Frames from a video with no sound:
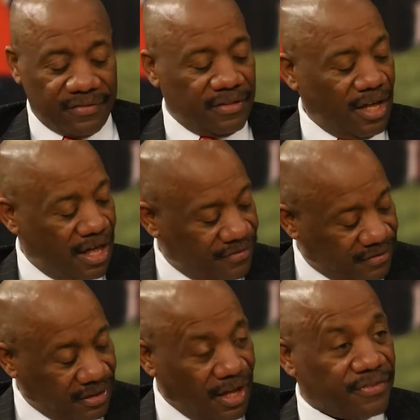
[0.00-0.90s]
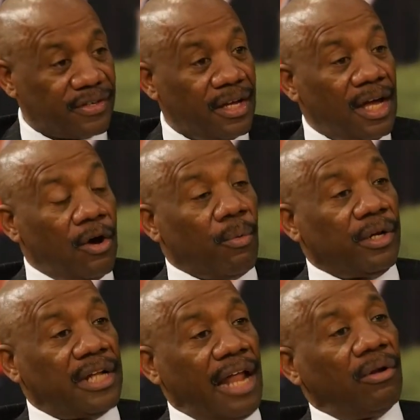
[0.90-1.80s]
Yes.
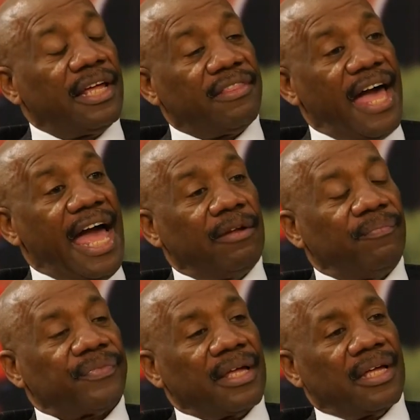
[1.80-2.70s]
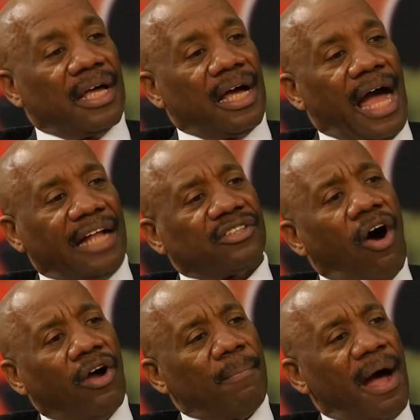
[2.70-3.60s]
Well, not only that, I
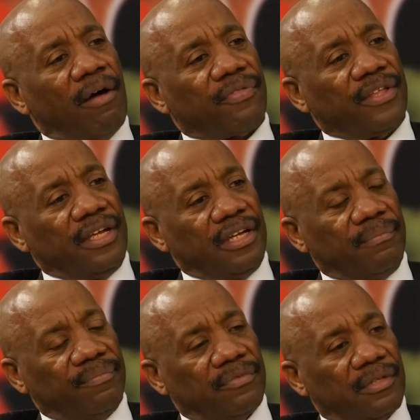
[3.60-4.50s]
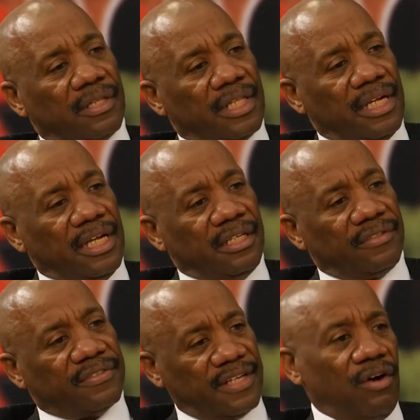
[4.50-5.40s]
talk about the
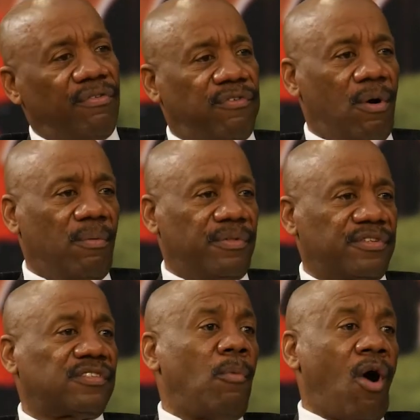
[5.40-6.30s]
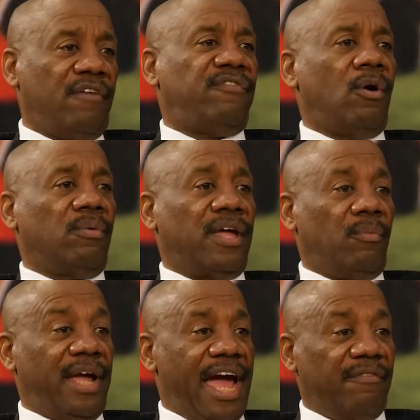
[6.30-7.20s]
cell phone, the smartphone that
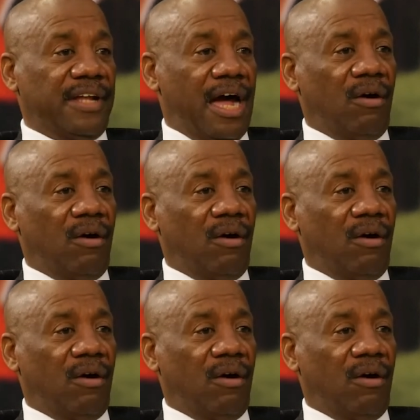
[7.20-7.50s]
we have now.